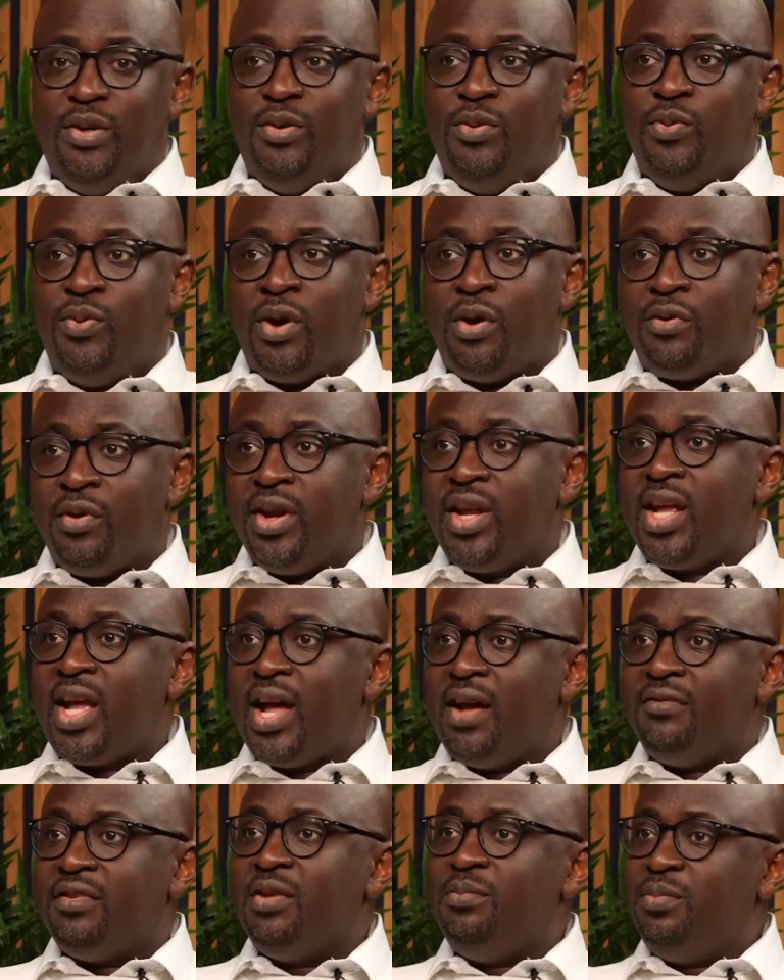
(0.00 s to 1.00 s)
We're already
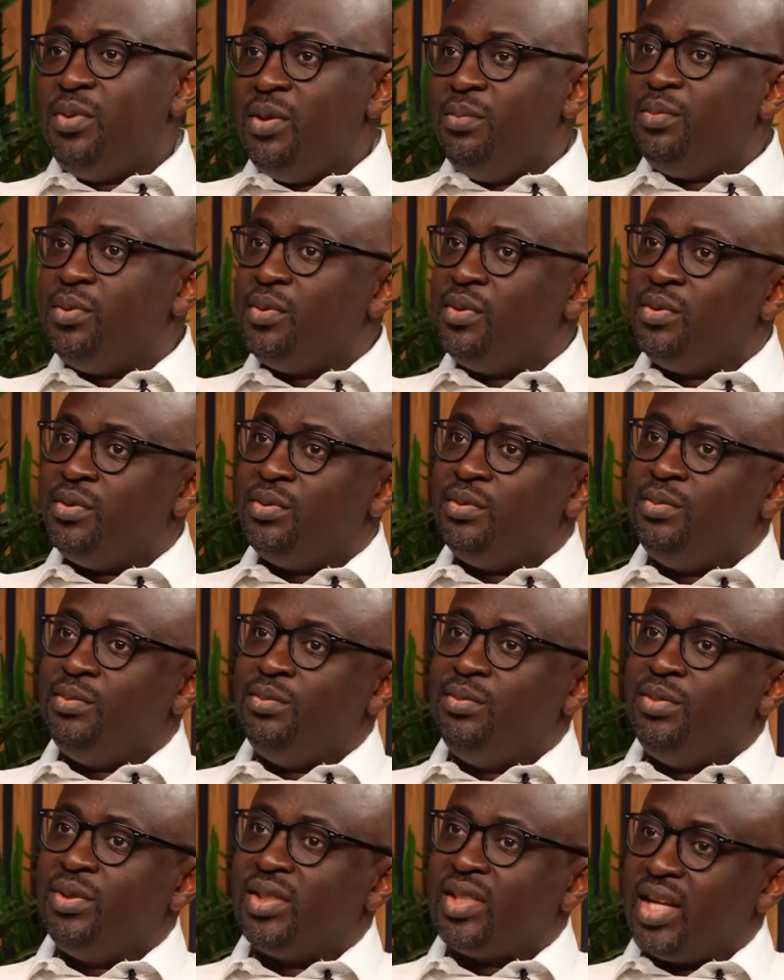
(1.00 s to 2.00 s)
having
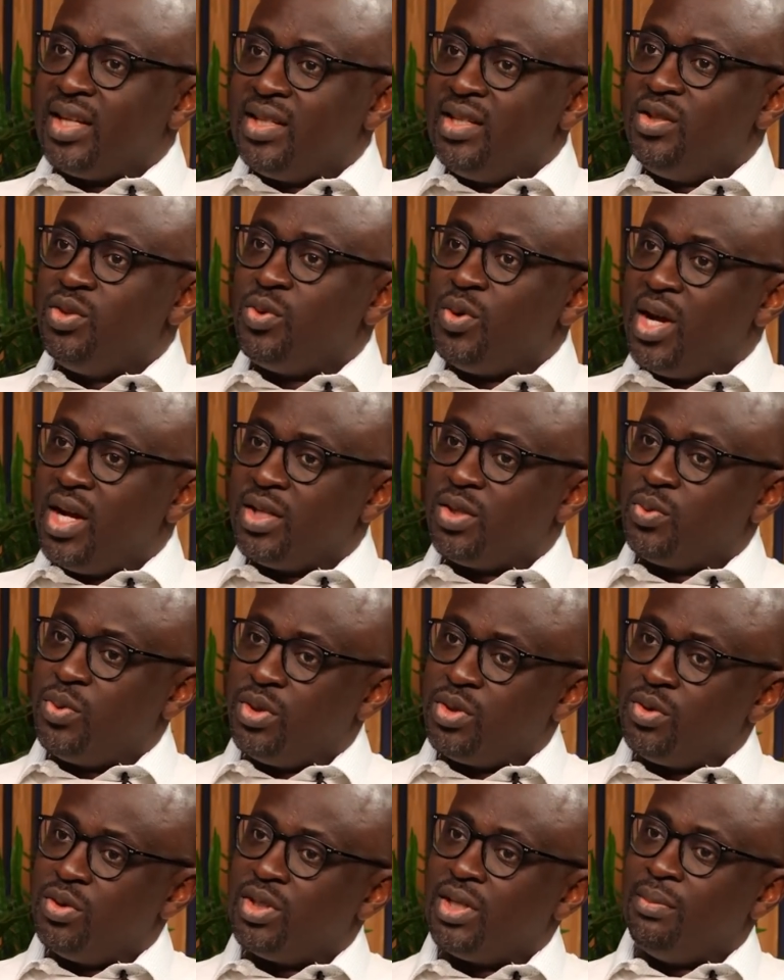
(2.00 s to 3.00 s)
people starting to ask
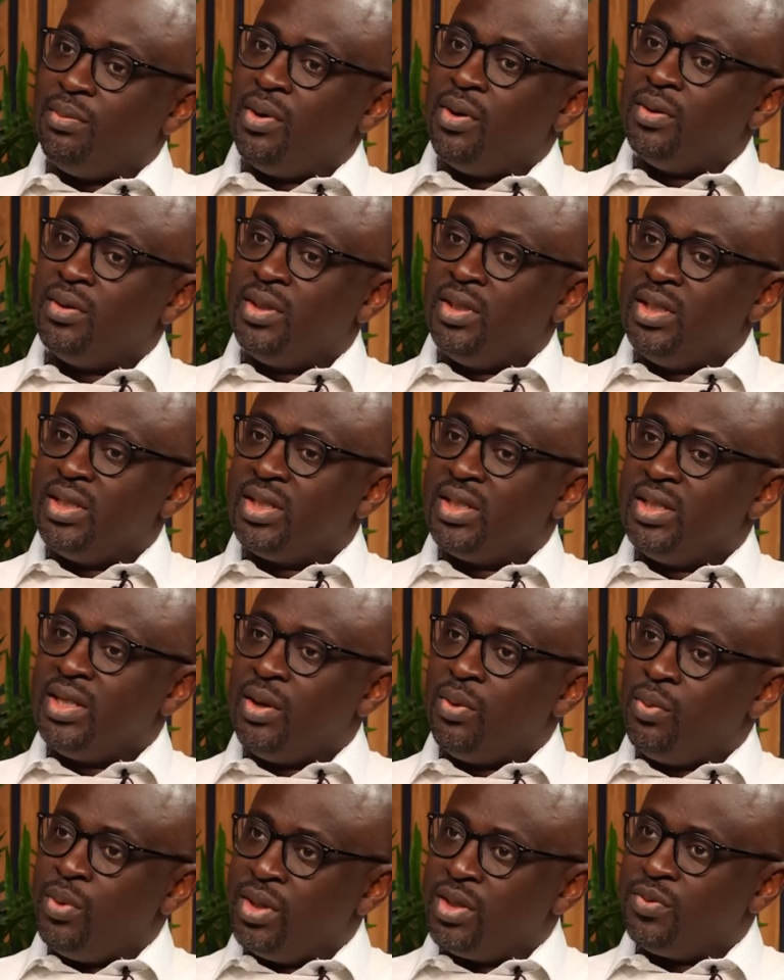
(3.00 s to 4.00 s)
questions about the
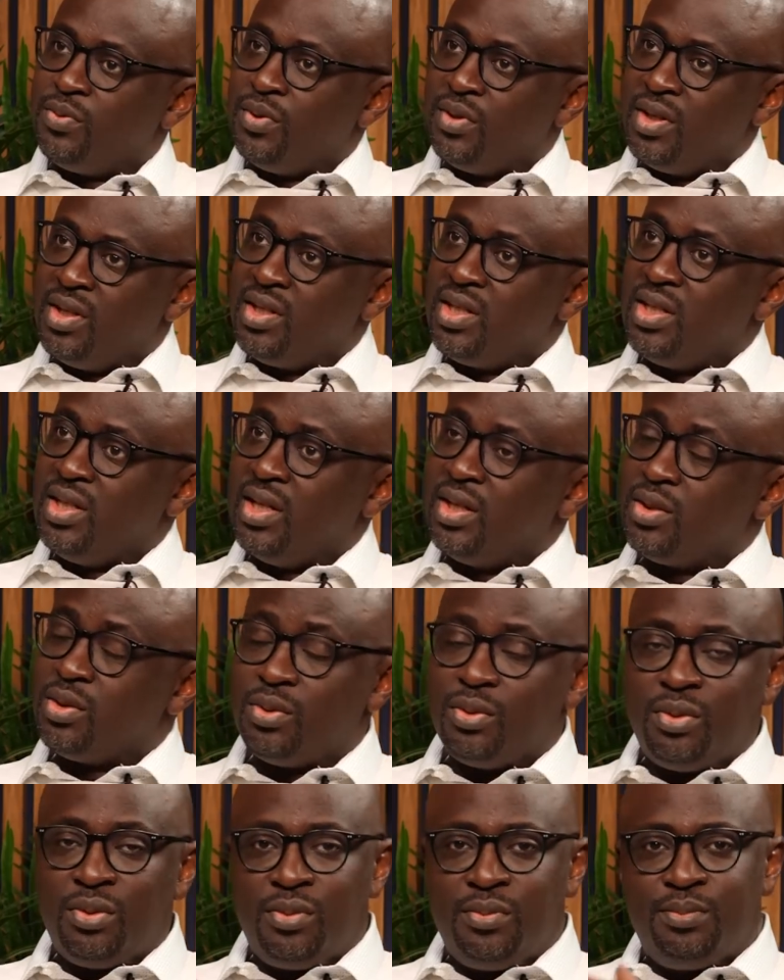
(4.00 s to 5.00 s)
awards for this year.
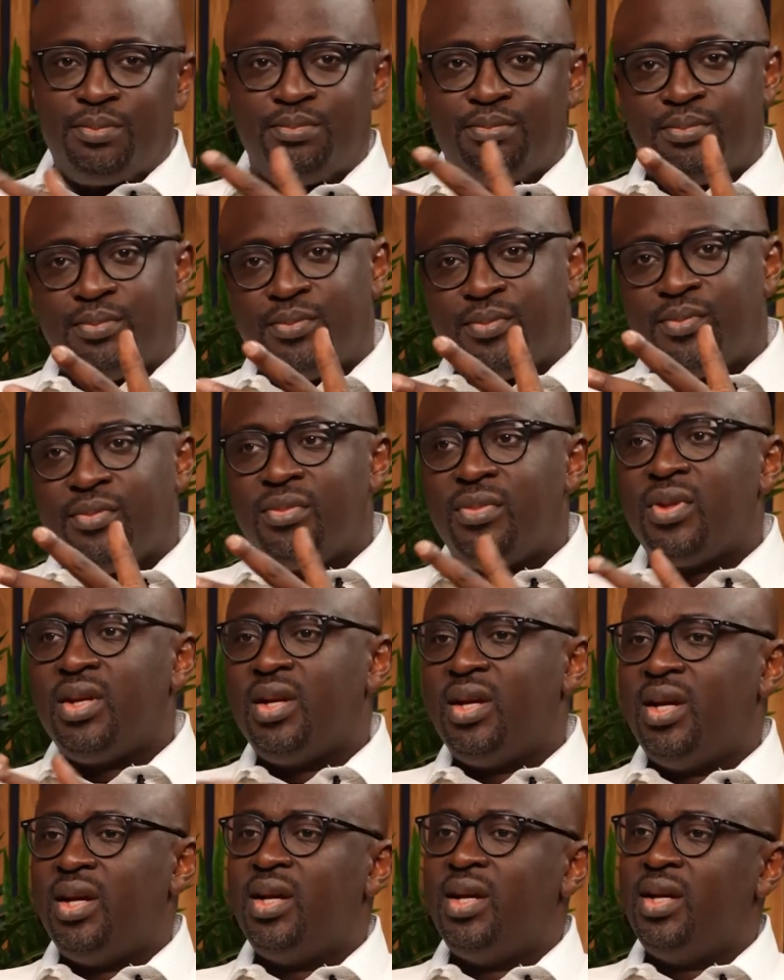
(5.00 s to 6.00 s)
So
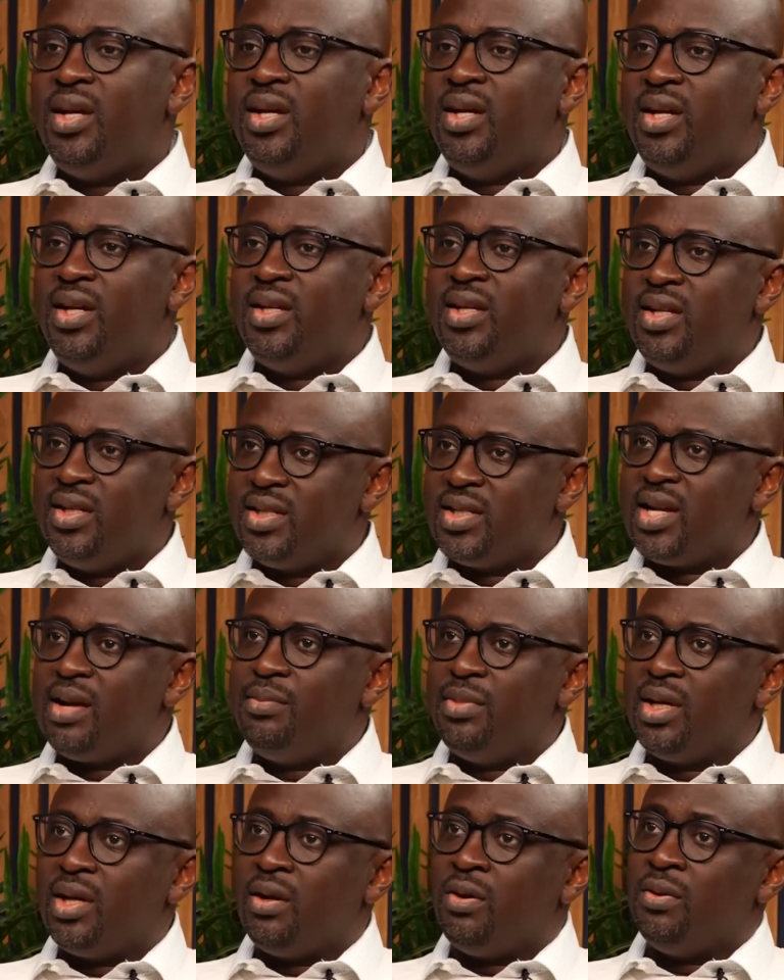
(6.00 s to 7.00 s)
it's
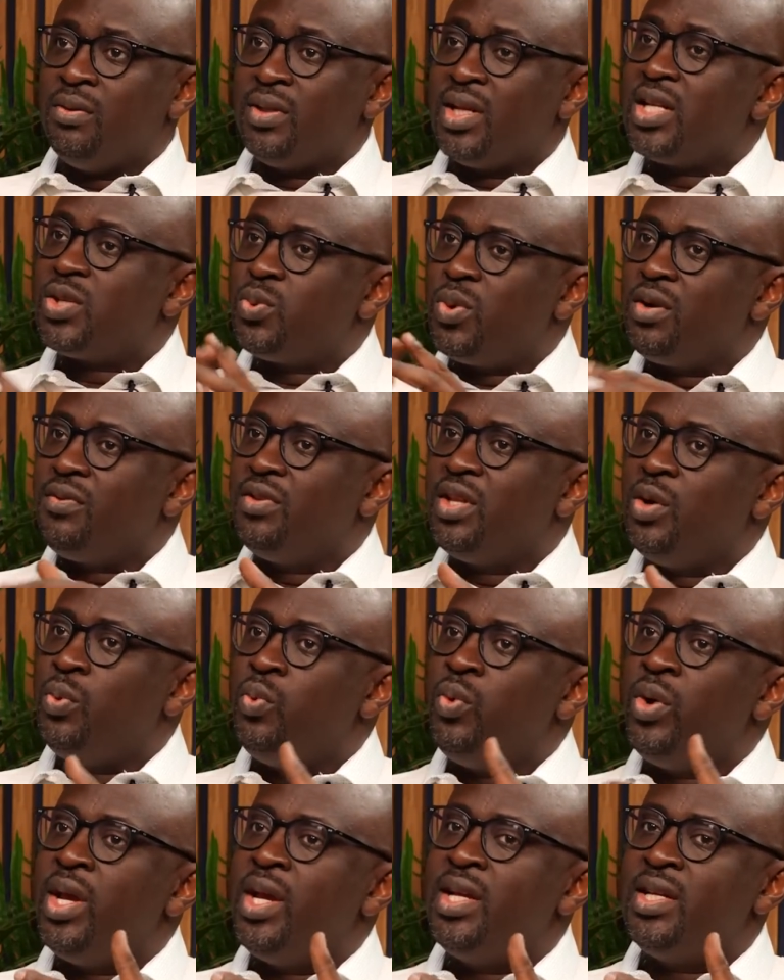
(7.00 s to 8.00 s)
coming along. That's one of the
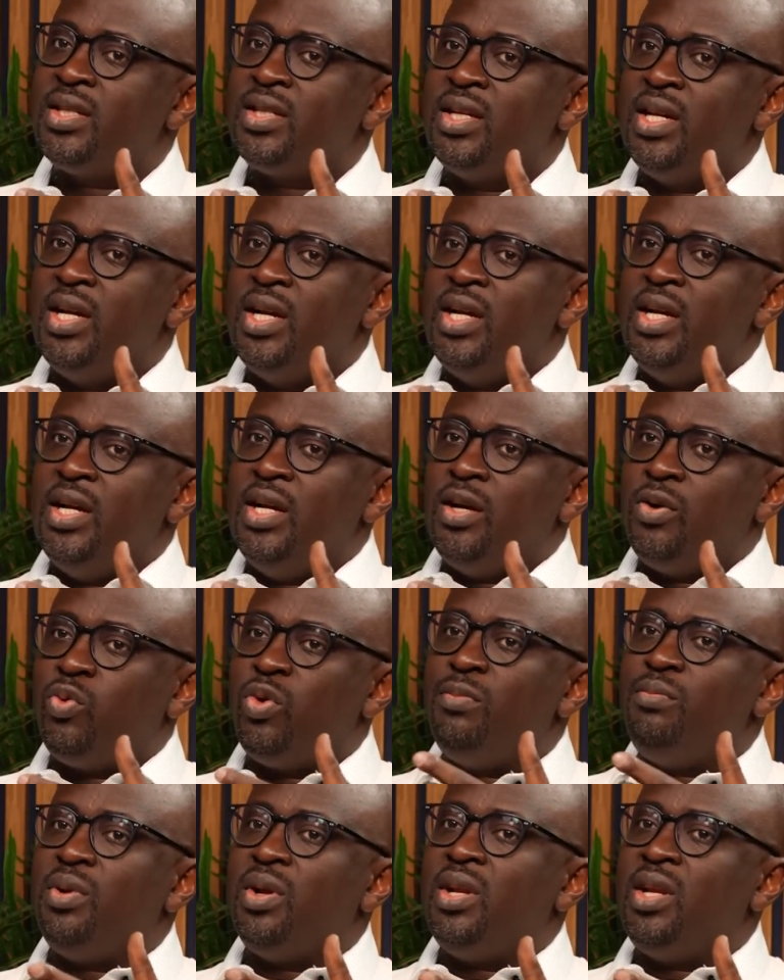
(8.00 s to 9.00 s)
ways we
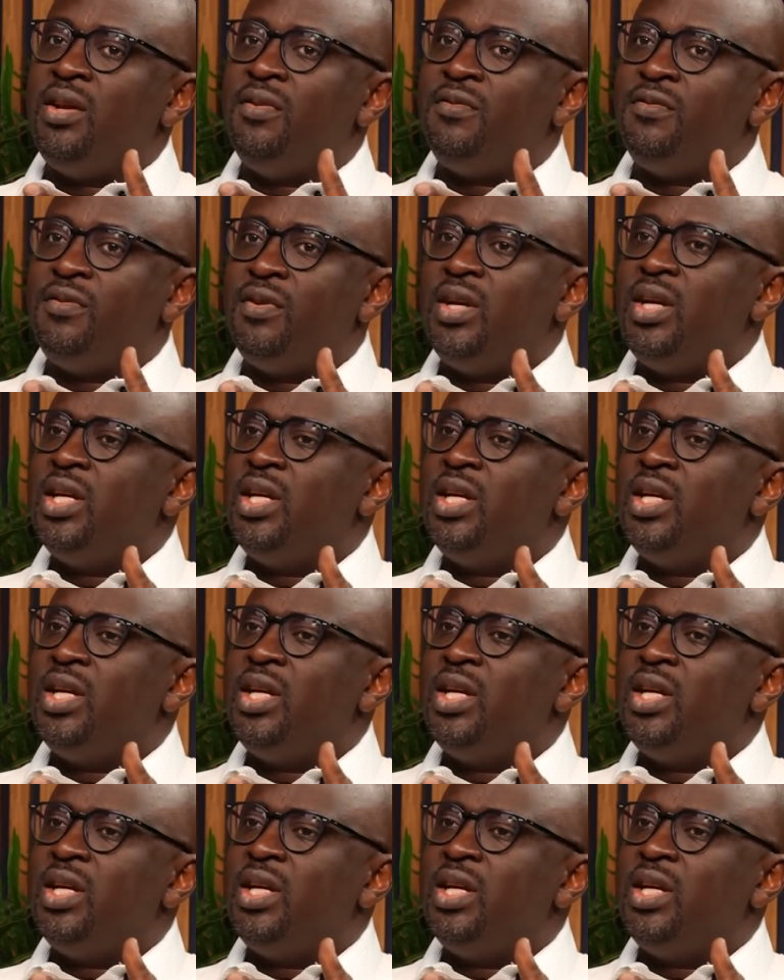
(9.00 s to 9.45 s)
believe